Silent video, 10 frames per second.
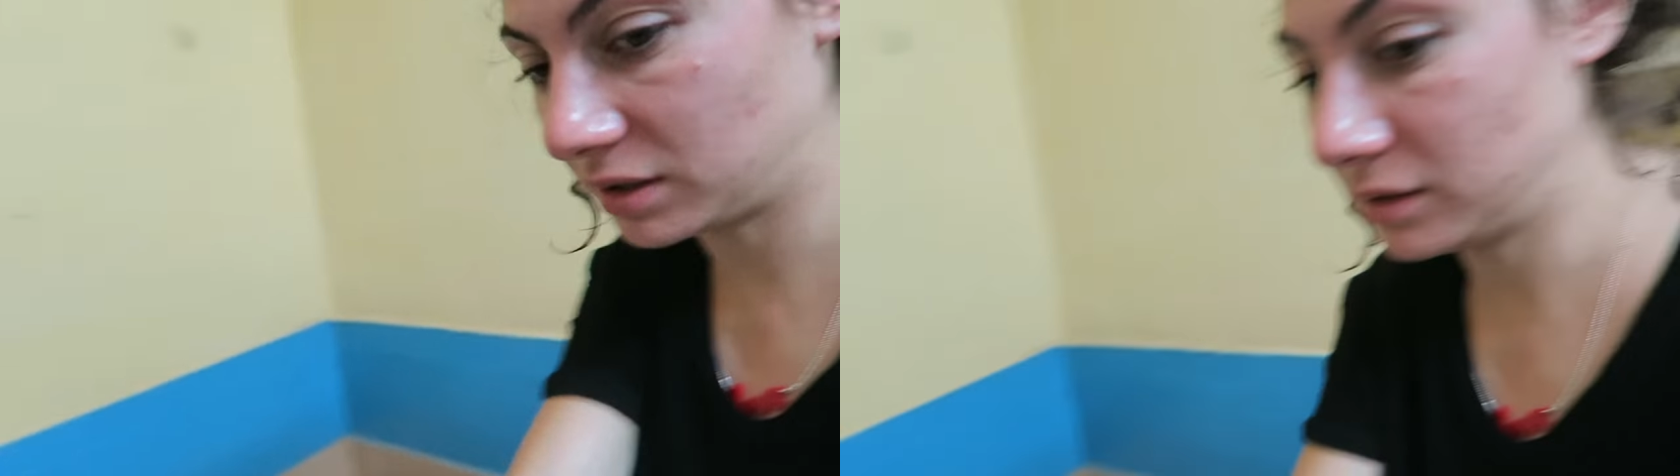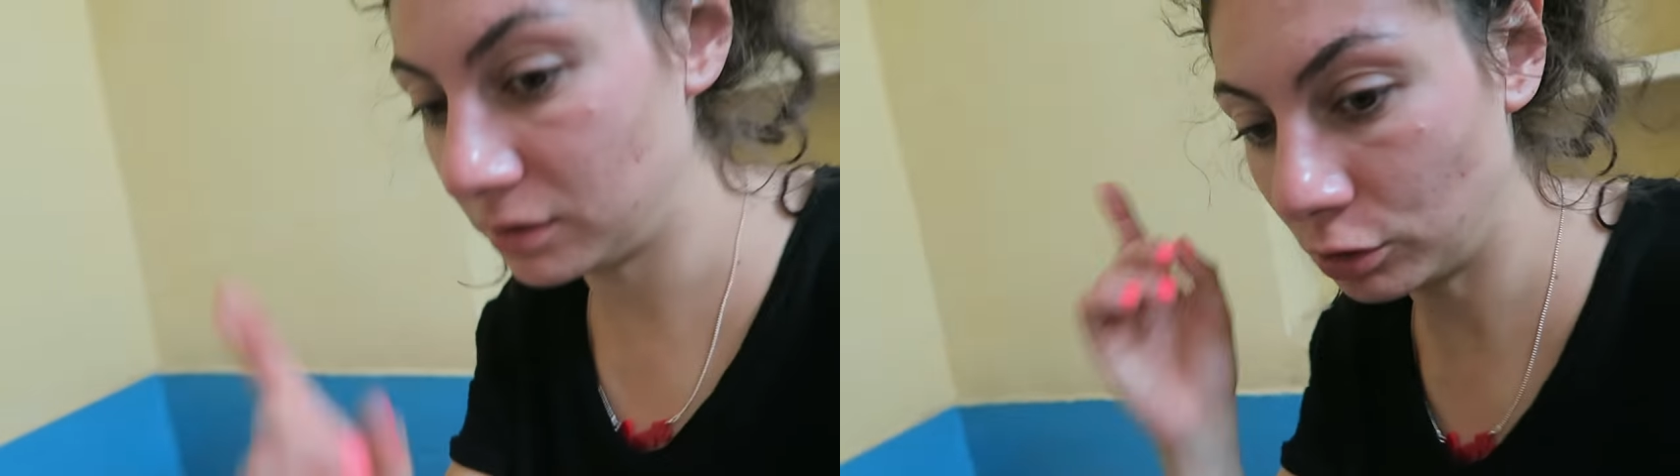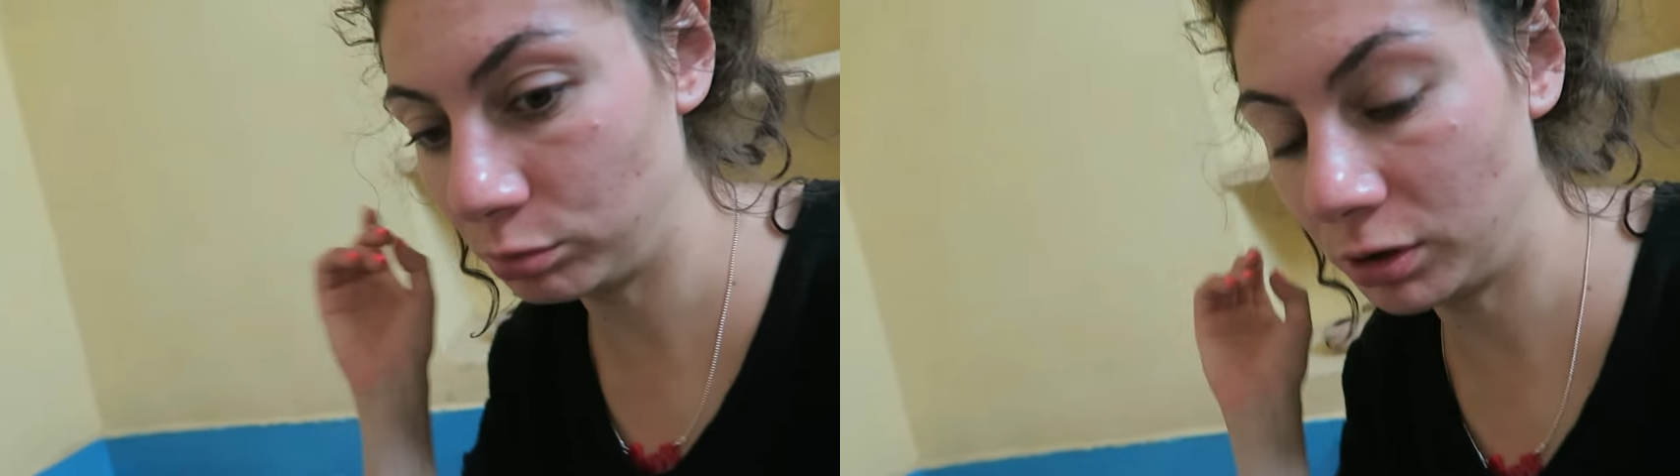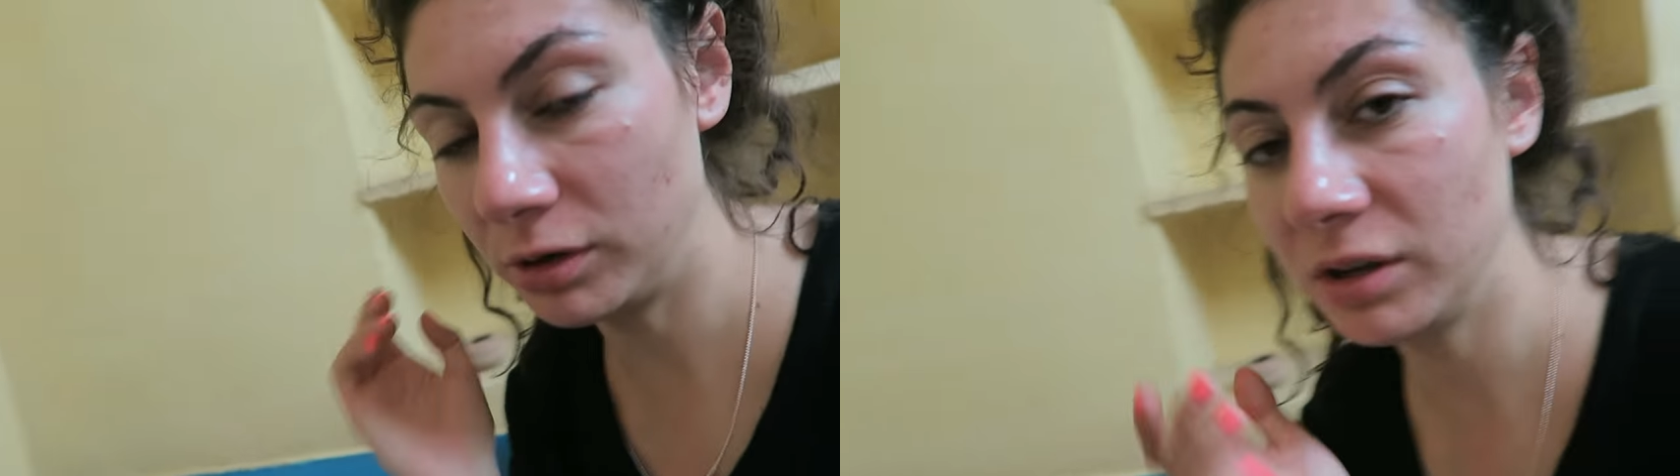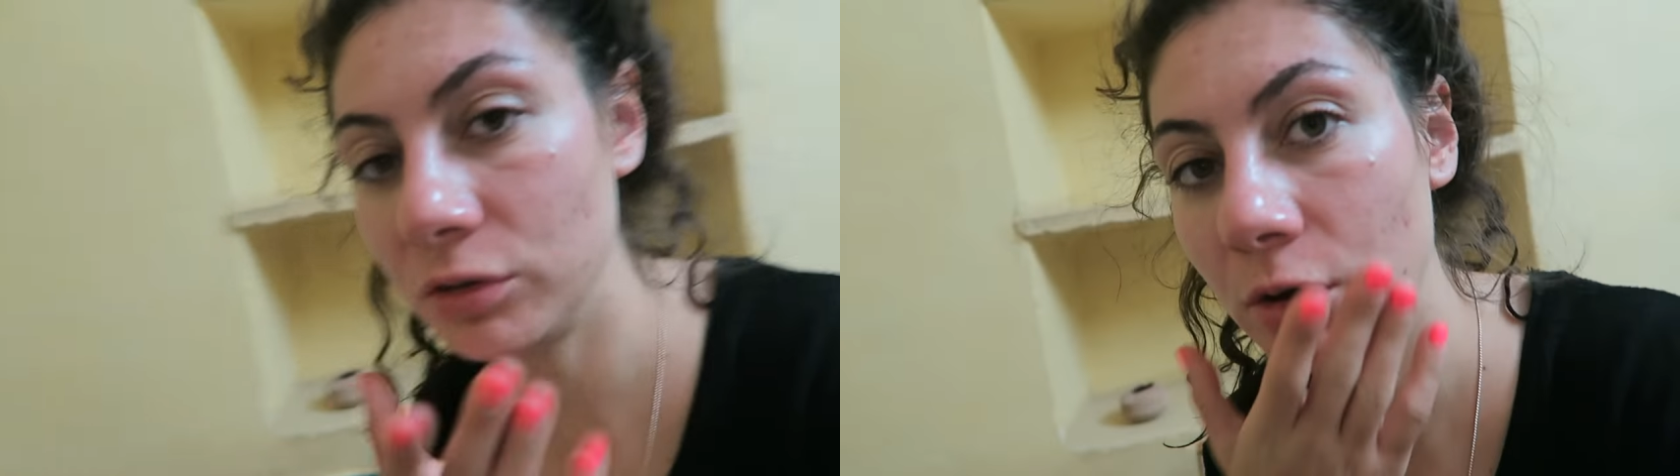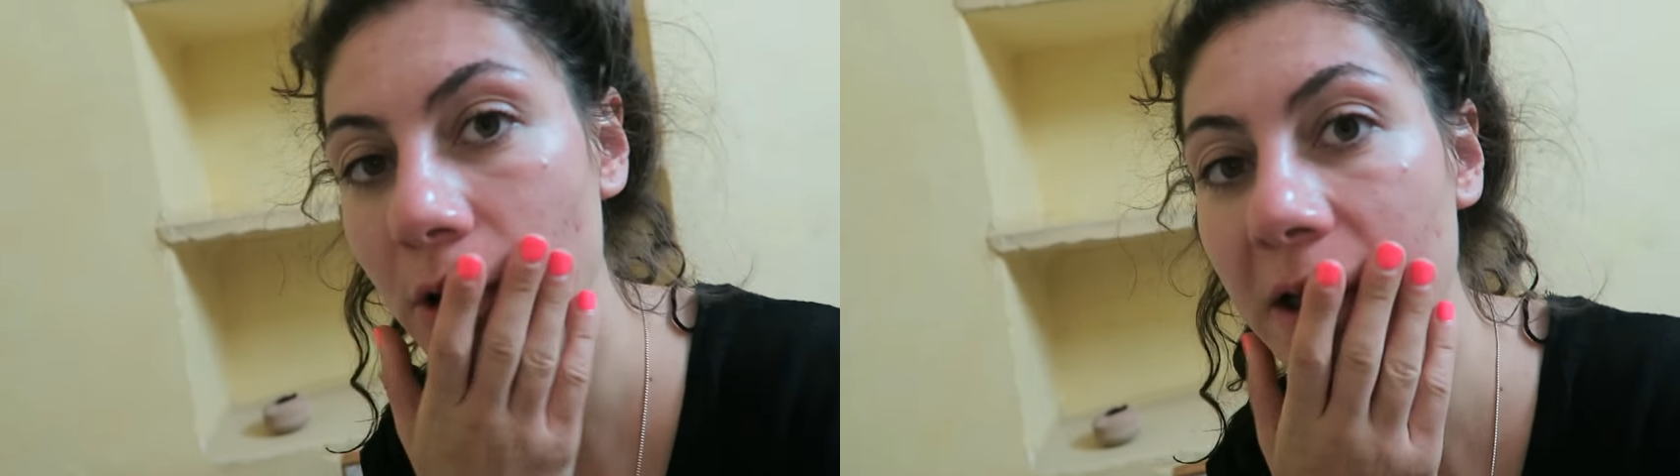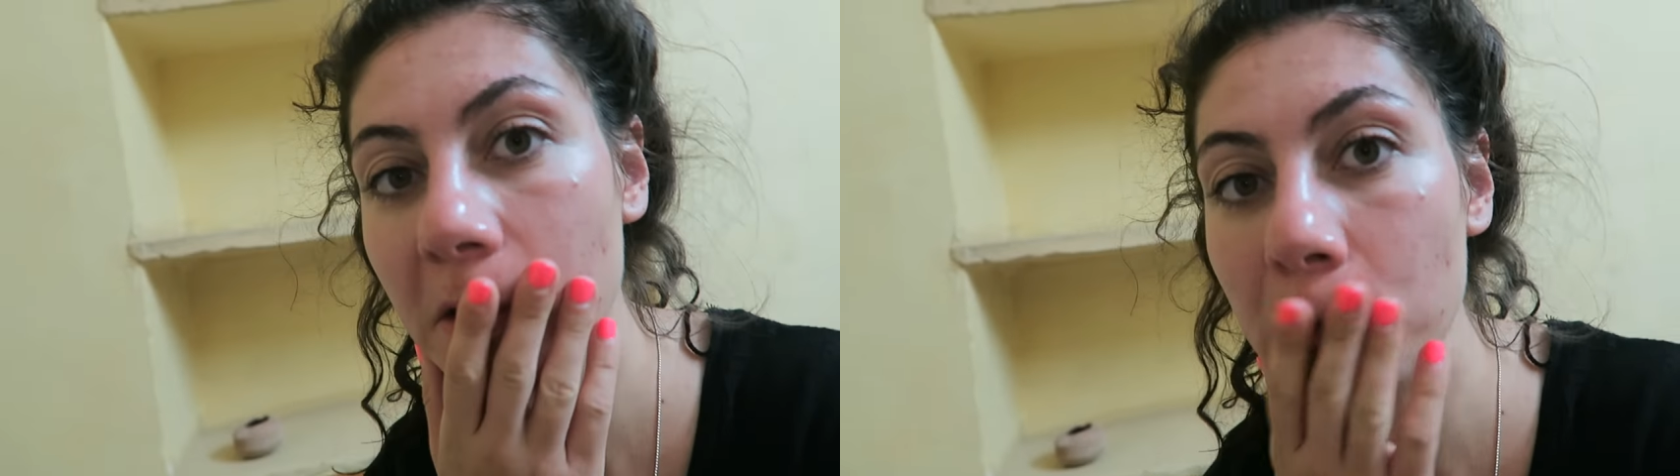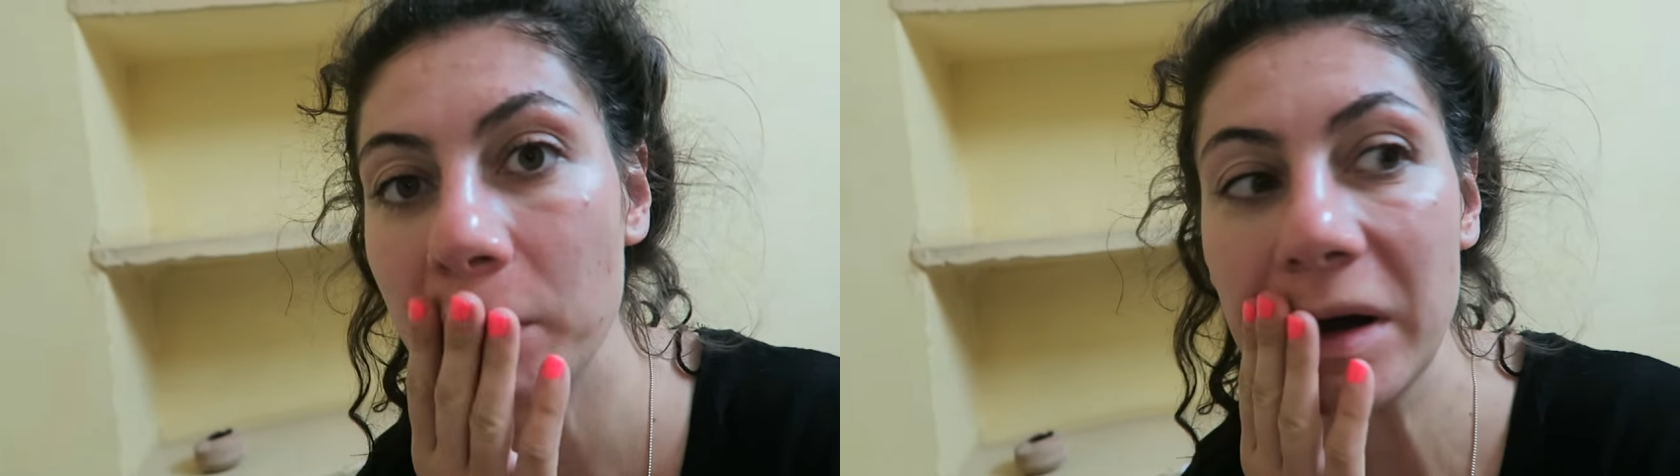it is uploading, so I
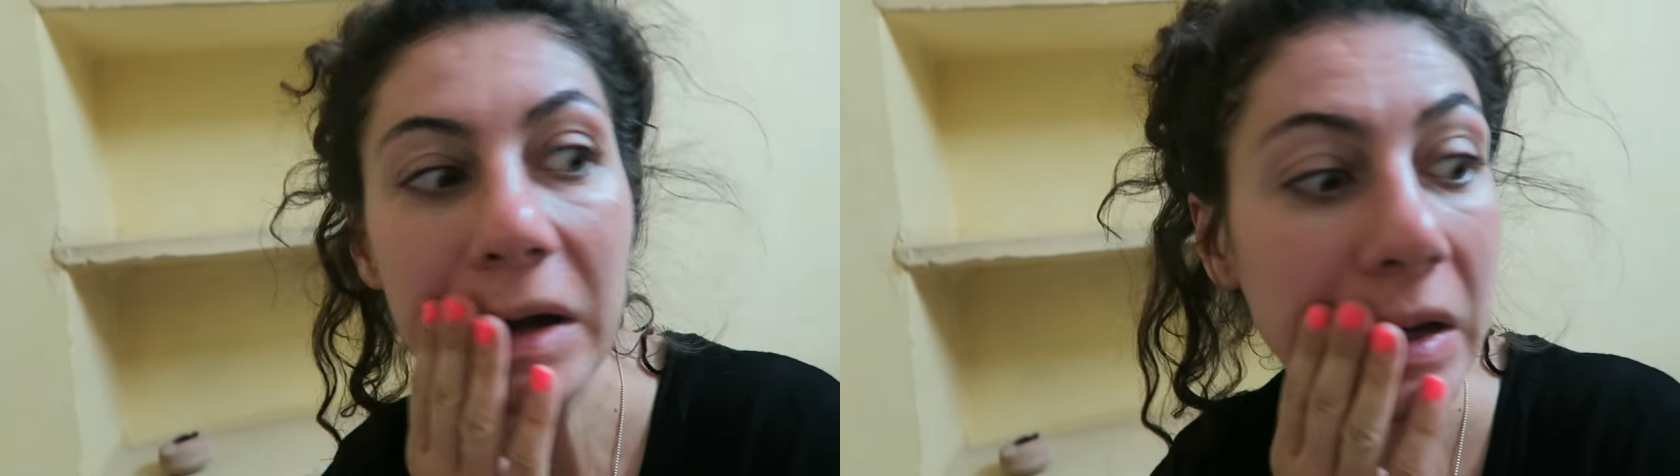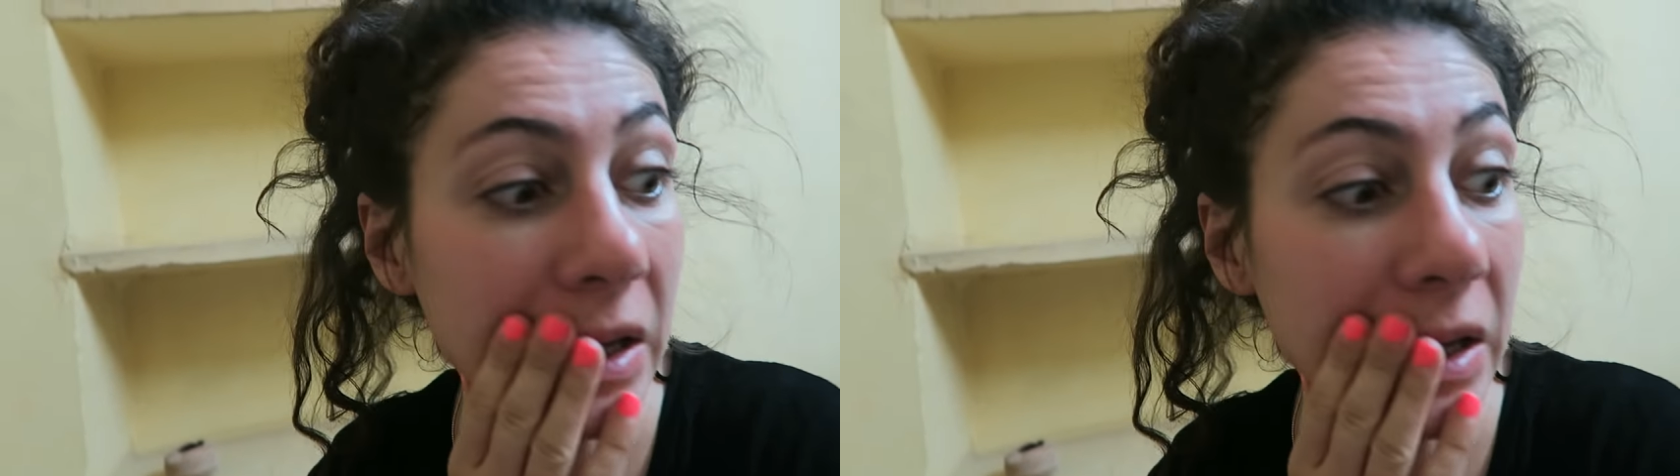hope